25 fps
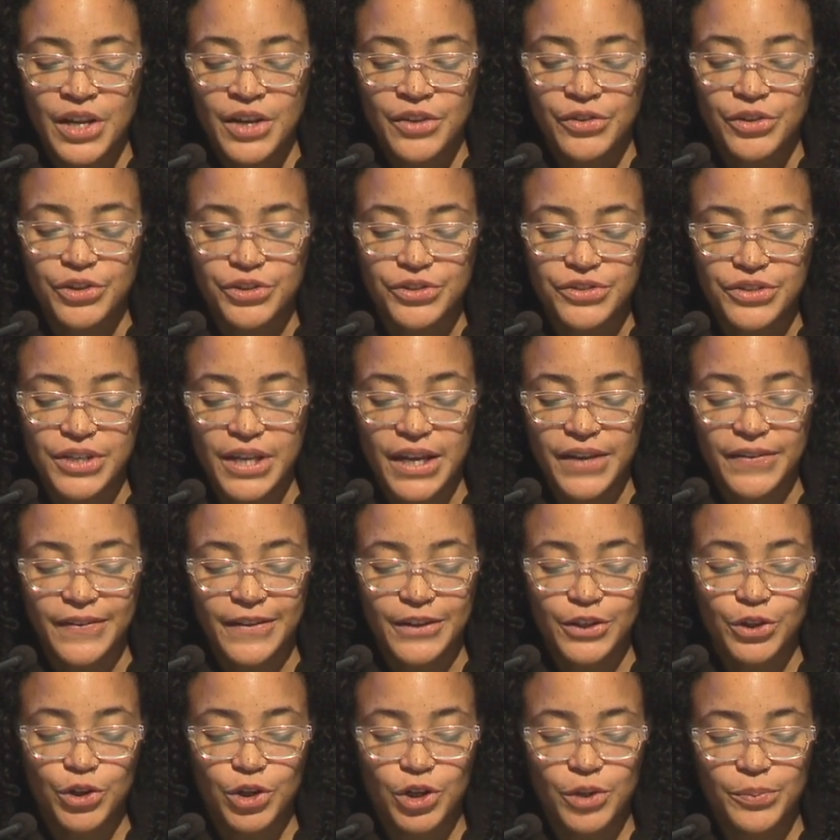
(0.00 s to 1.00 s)
They're saying
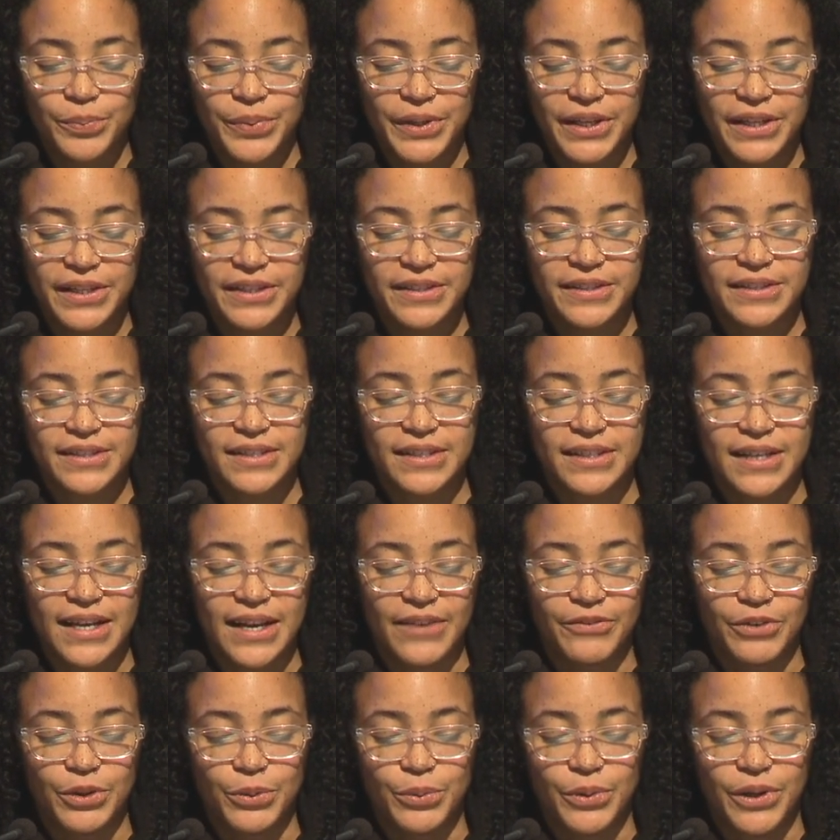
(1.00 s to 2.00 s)
that Europeans and
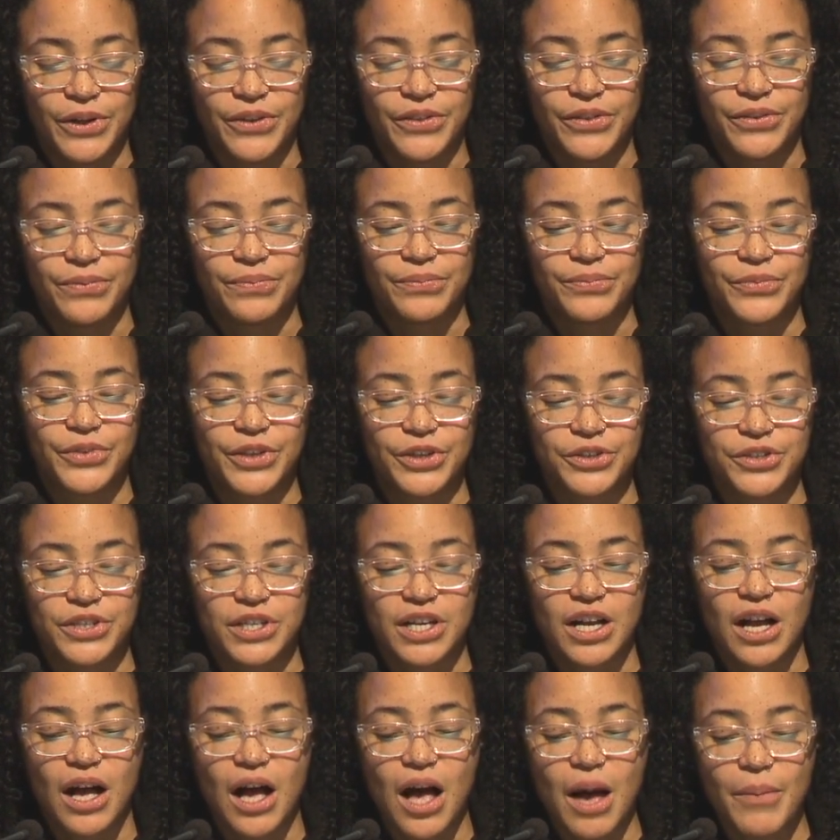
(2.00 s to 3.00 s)
everyone, there's a
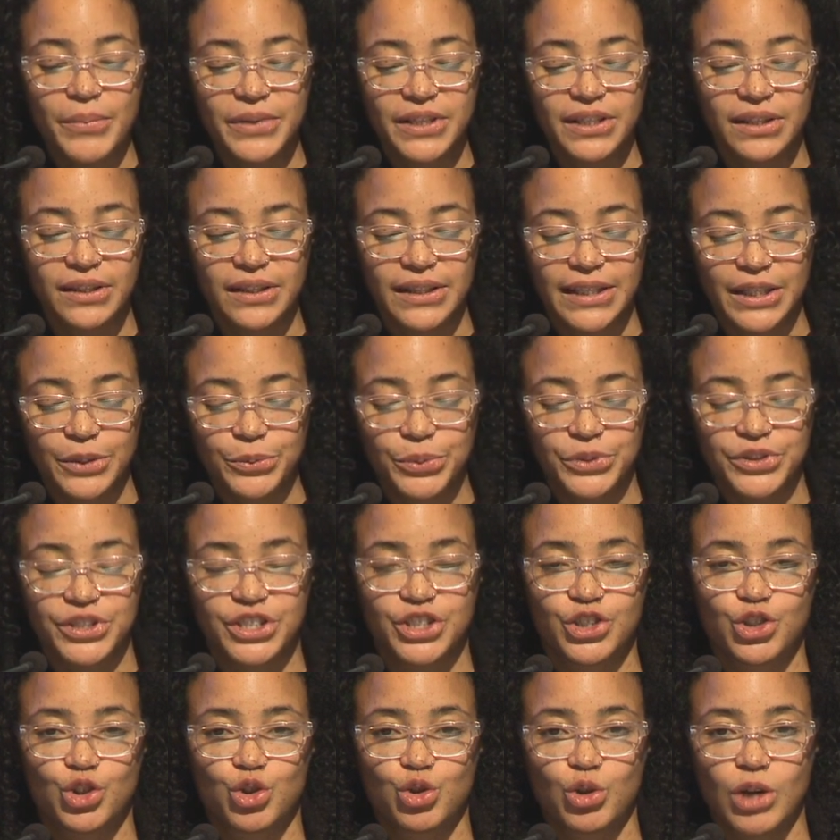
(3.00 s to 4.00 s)
common link with
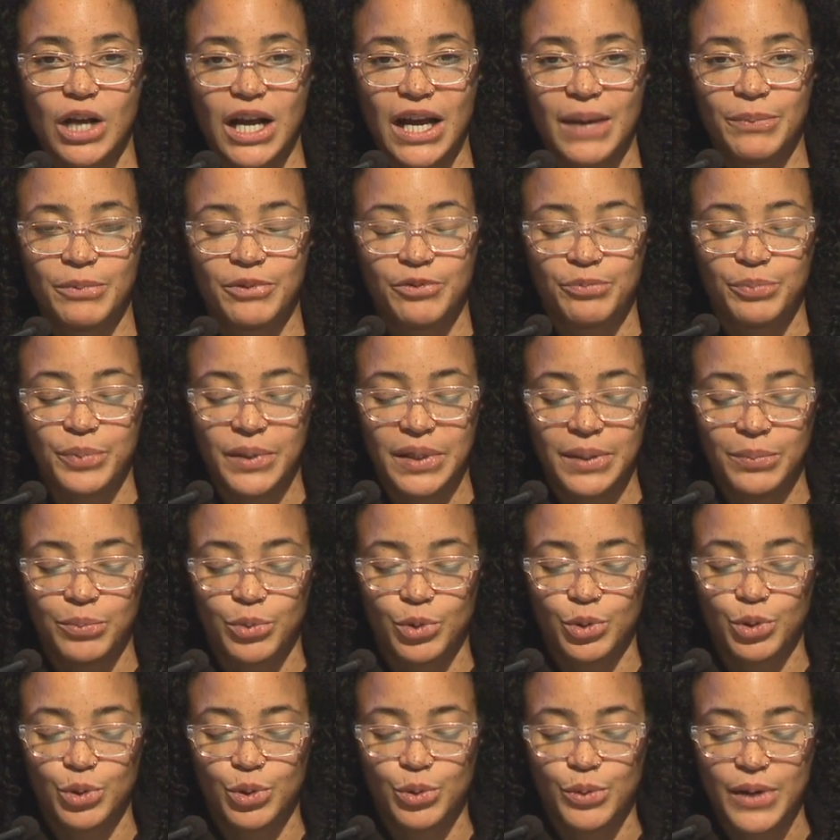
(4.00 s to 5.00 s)
this tribe of
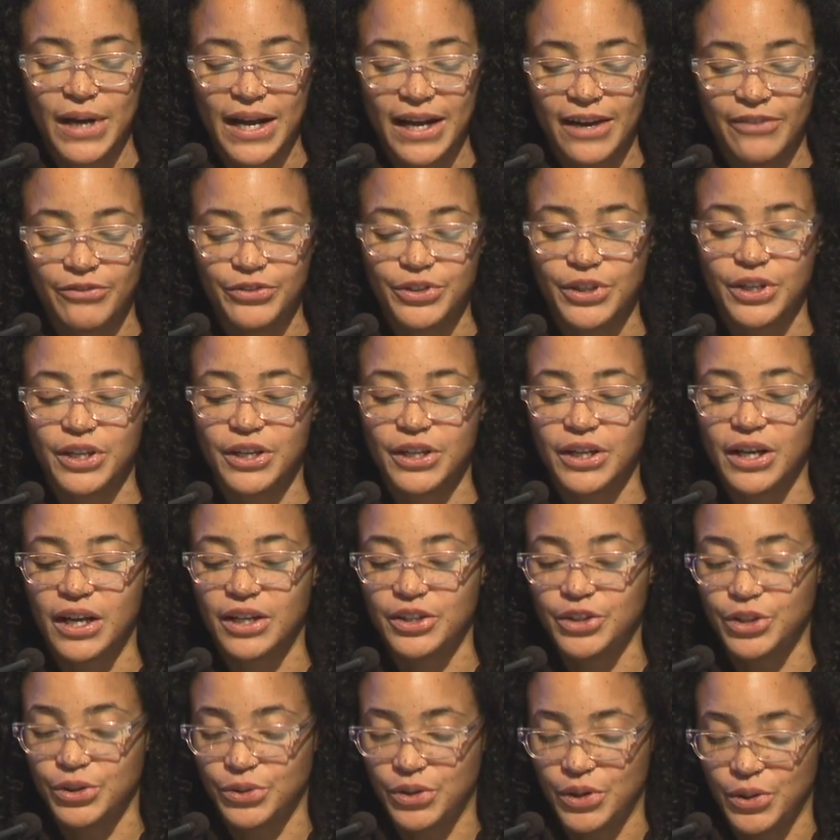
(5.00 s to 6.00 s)
people who have,
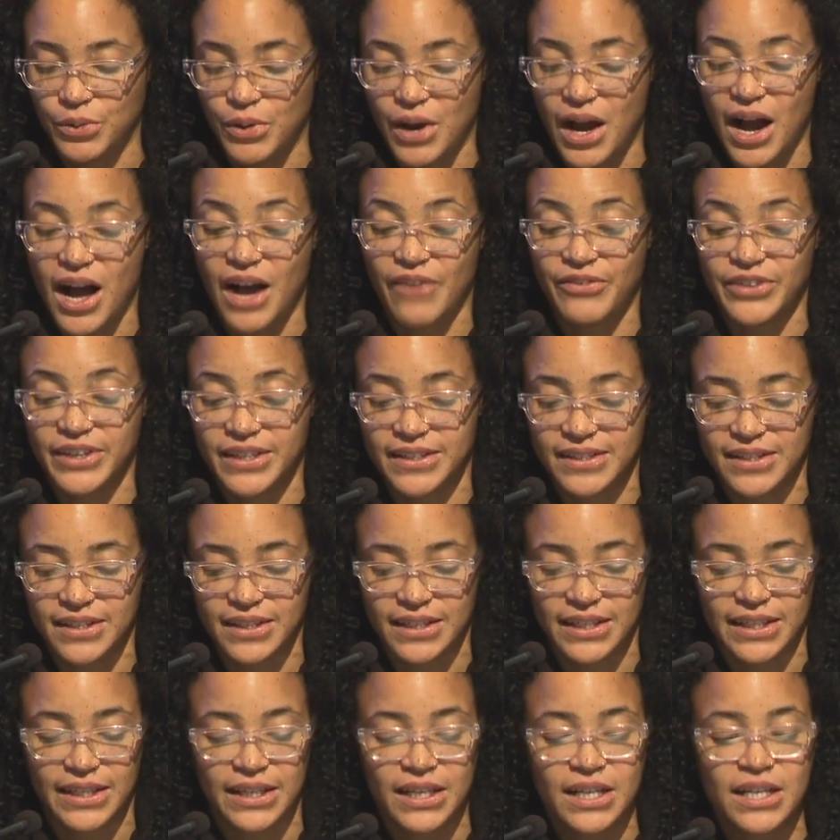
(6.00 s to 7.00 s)
you know,
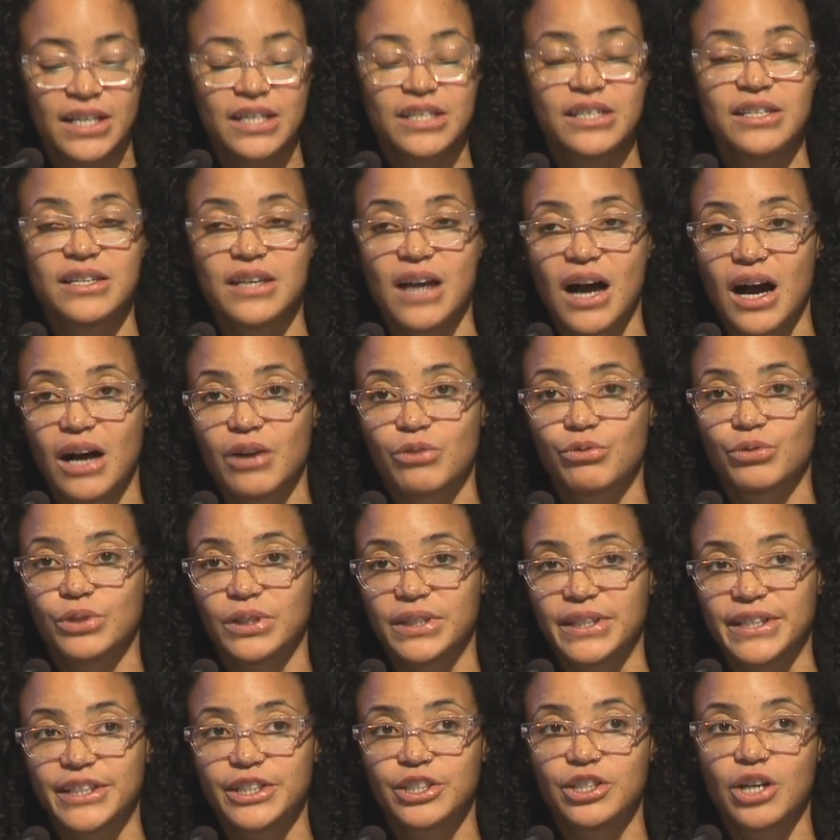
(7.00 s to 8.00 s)
obviously not
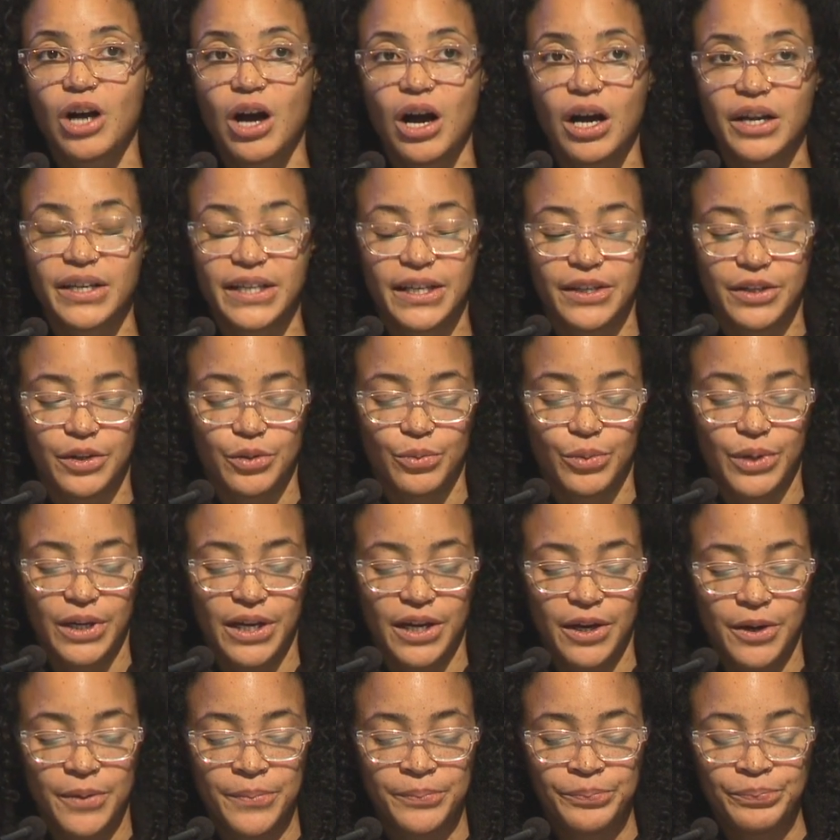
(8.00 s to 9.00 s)
really gone
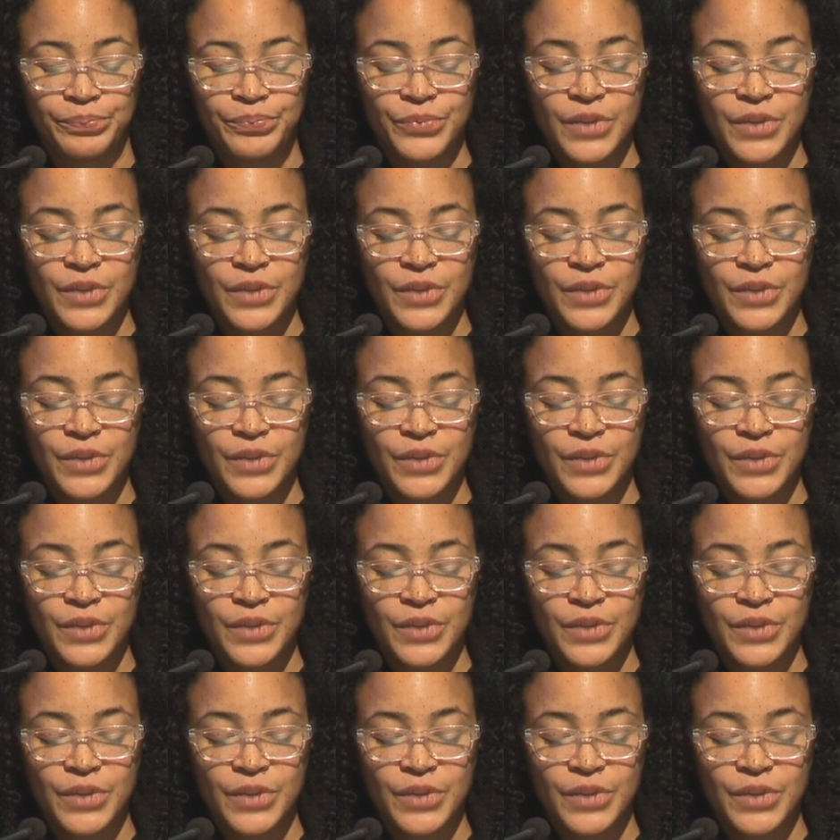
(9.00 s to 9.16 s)
anywhere.